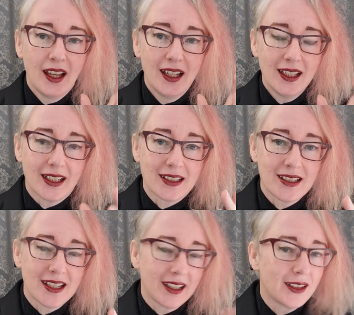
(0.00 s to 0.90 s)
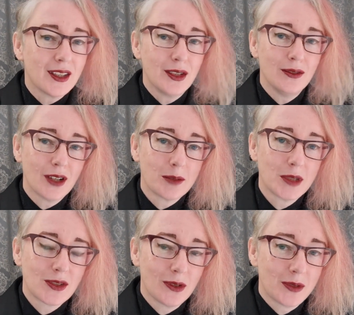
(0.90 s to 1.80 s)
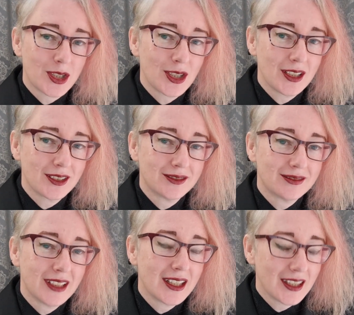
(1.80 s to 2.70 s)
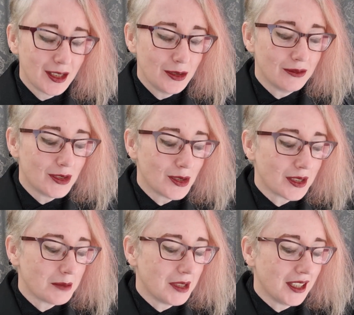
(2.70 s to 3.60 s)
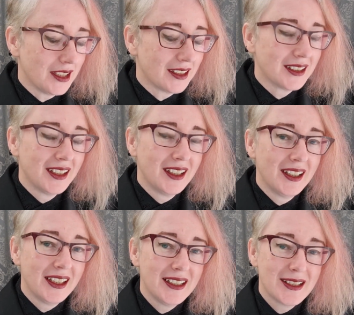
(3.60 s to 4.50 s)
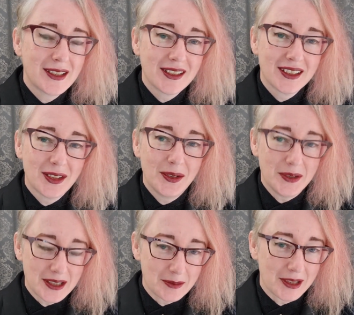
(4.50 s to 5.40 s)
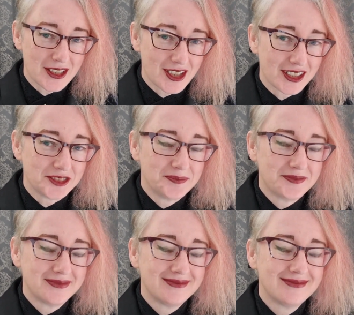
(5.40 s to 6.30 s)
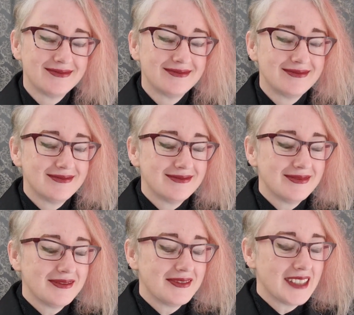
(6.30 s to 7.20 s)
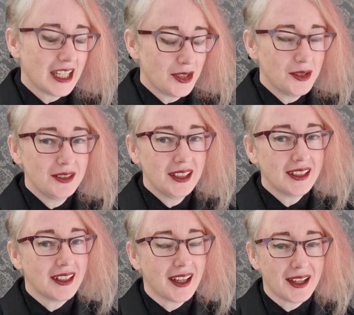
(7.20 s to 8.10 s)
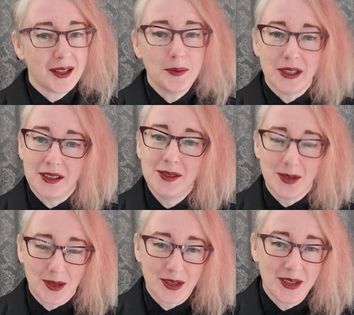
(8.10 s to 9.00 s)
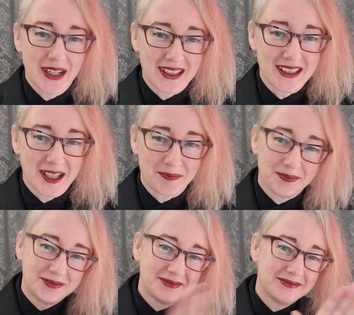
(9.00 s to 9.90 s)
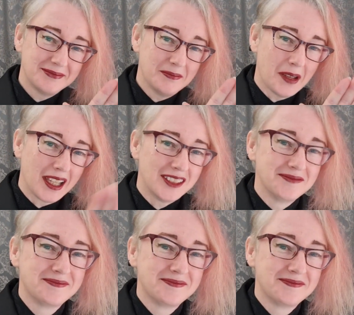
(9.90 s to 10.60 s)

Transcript: I'd like to say thank you very much for watching, and thank you for joining me here. It's always a pleasure. Thank you, and I will talk to you next time. Bye.